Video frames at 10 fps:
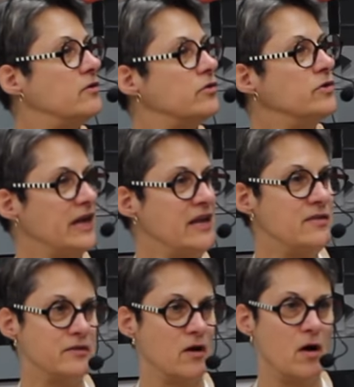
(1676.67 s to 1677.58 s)

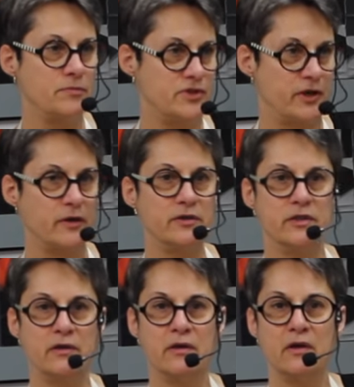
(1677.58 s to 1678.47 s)
underneath an
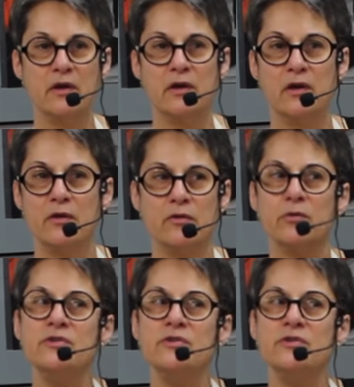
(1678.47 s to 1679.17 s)
object. There